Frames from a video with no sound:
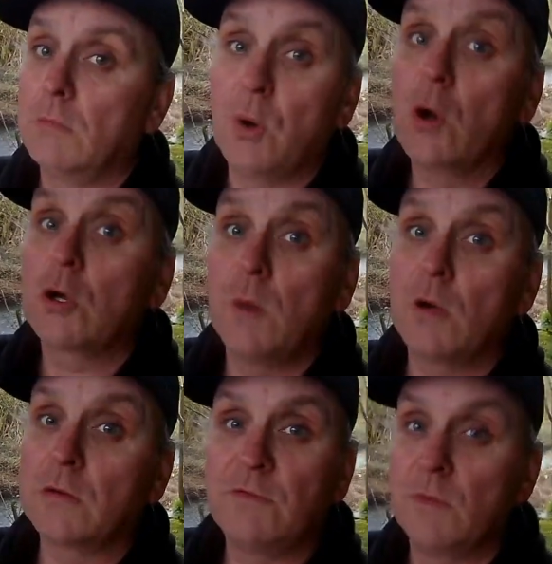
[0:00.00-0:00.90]

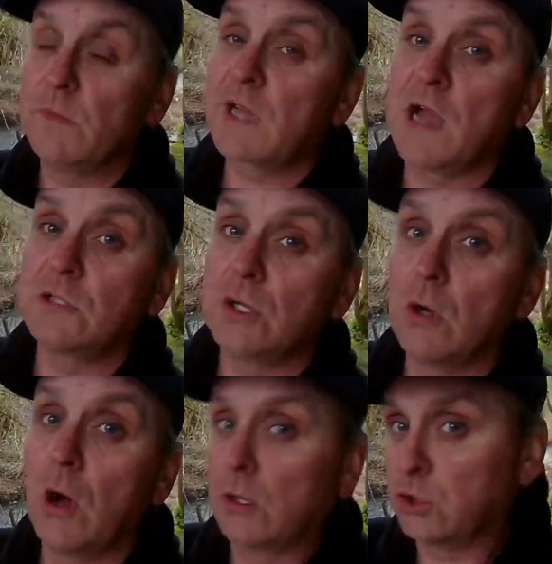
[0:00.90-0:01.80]
Pokemon from the Kanto
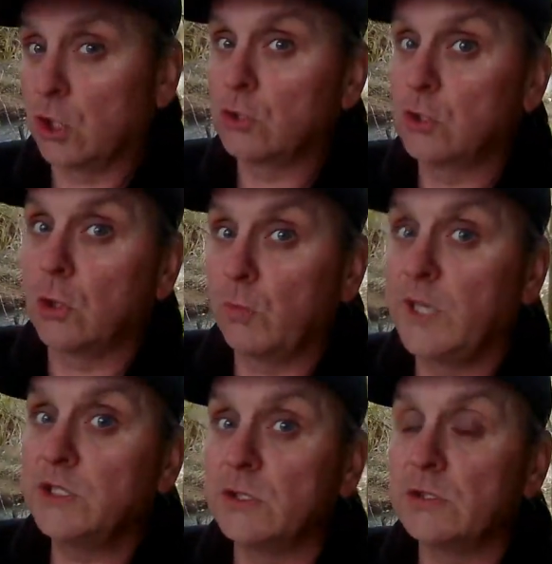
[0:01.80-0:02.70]
or Johto
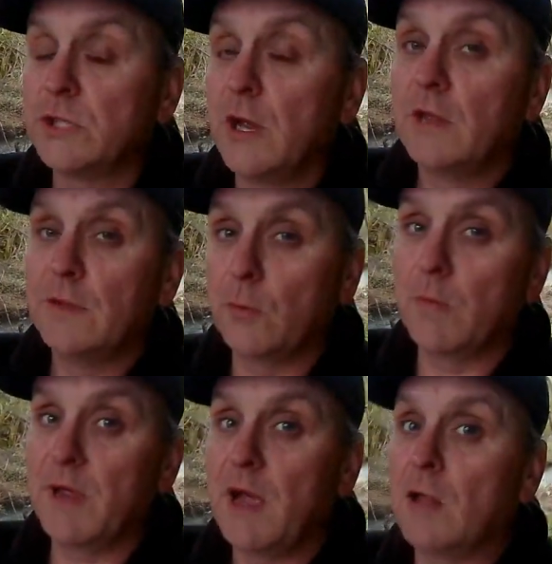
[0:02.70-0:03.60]
regions that will
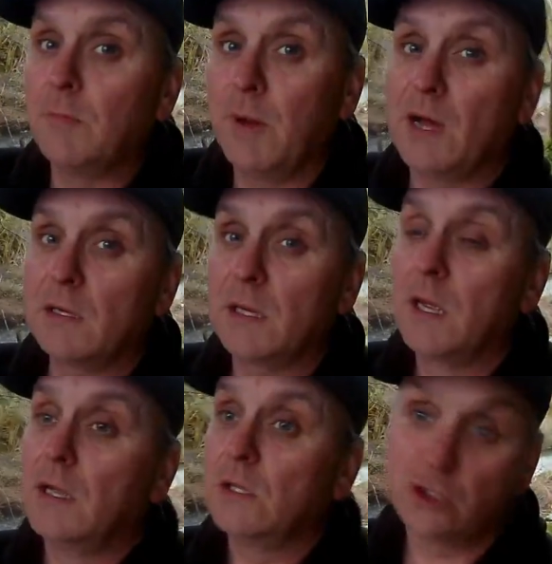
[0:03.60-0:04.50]
be held back.
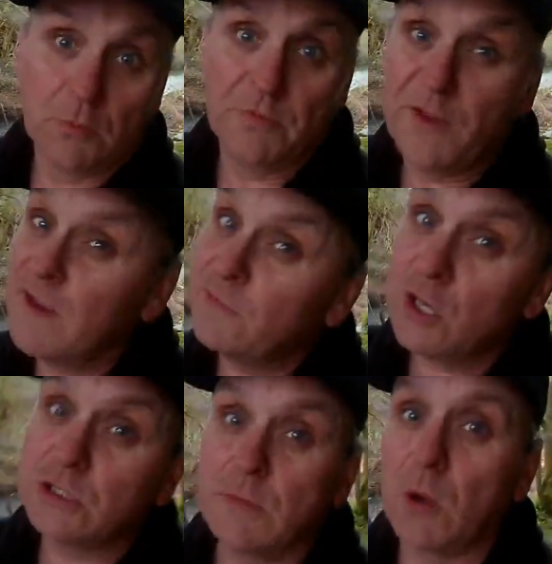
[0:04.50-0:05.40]
Some
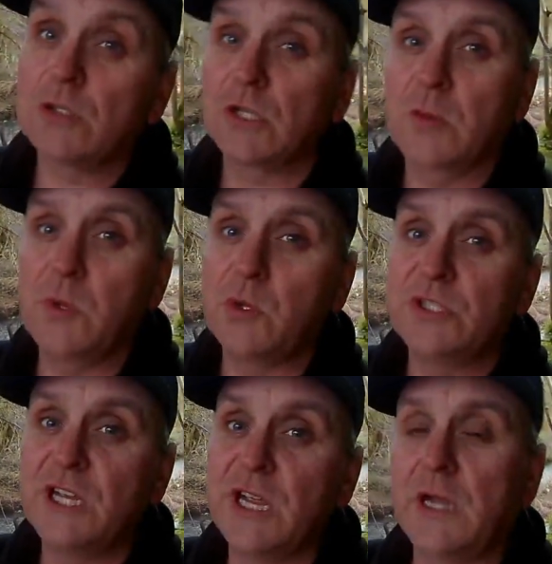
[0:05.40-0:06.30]
favourites amongst the
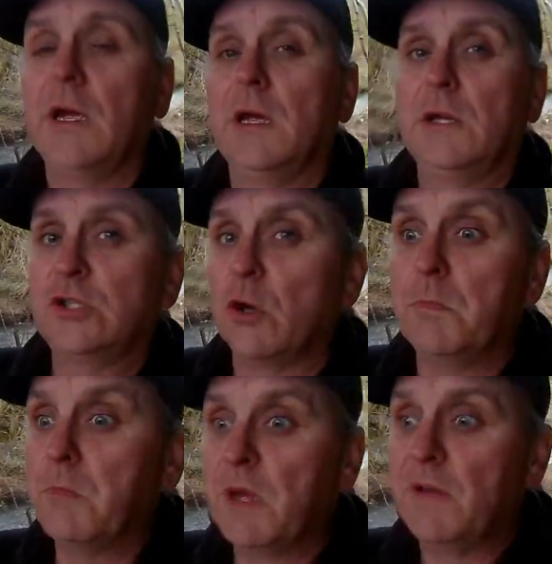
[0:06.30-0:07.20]
community,
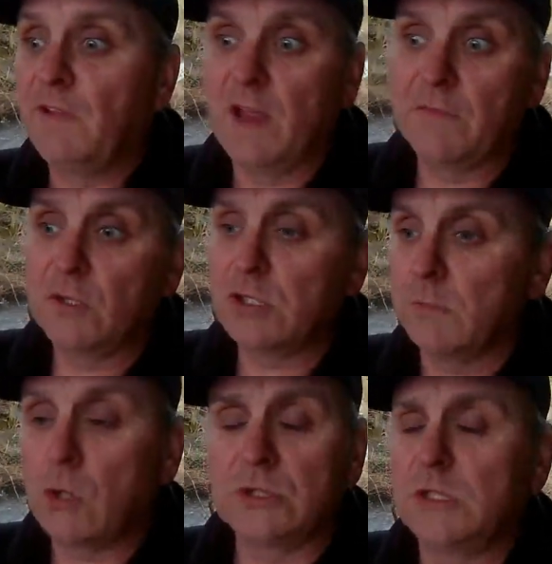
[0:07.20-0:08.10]
some favourites
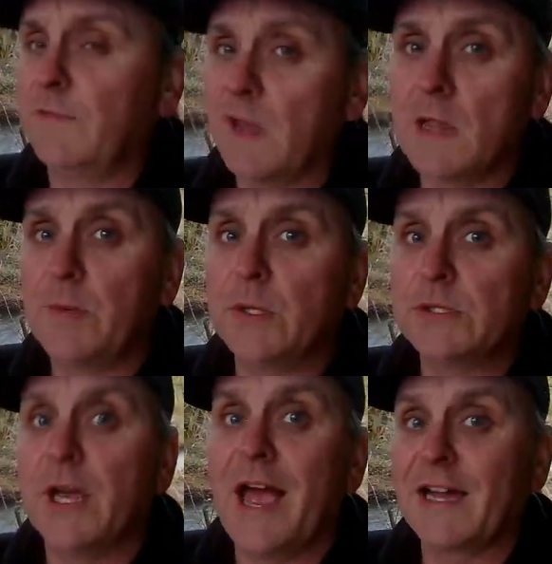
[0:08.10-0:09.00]
amongst developers,
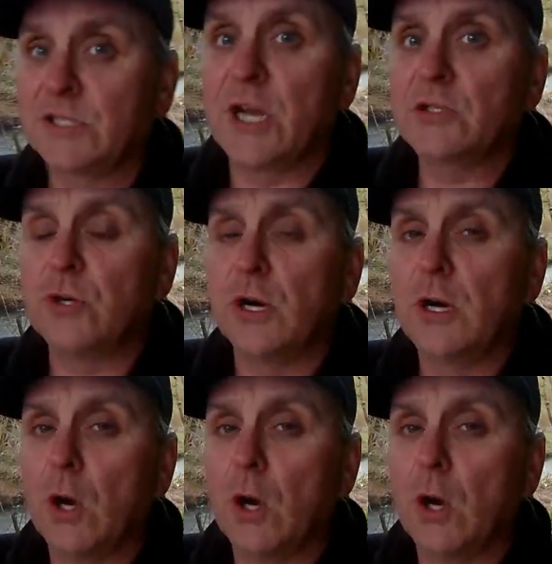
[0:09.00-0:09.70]
etc.